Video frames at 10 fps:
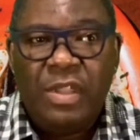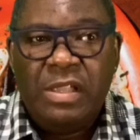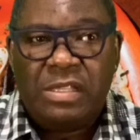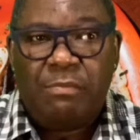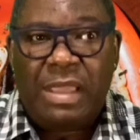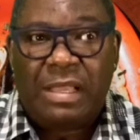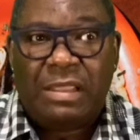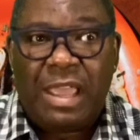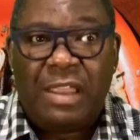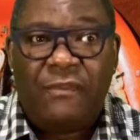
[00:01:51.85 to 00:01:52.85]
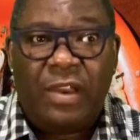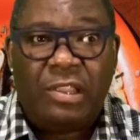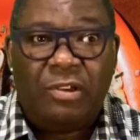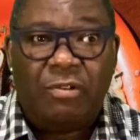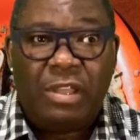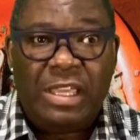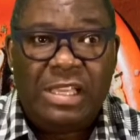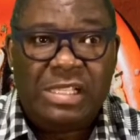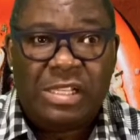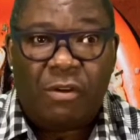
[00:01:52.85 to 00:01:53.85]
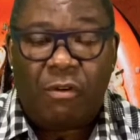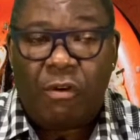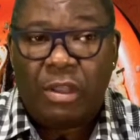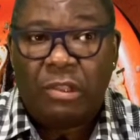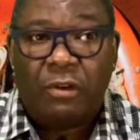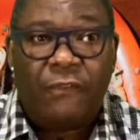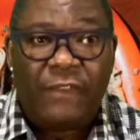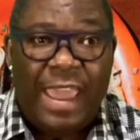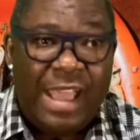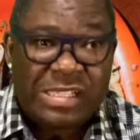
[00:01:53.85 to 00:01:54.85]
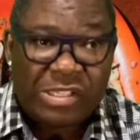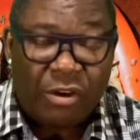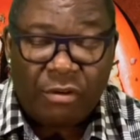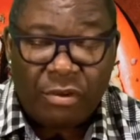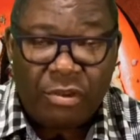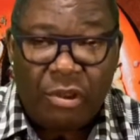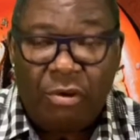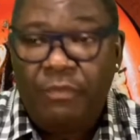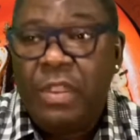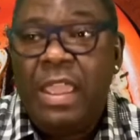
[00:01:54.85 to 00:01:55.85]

to make life a little easier or a little faster, you know.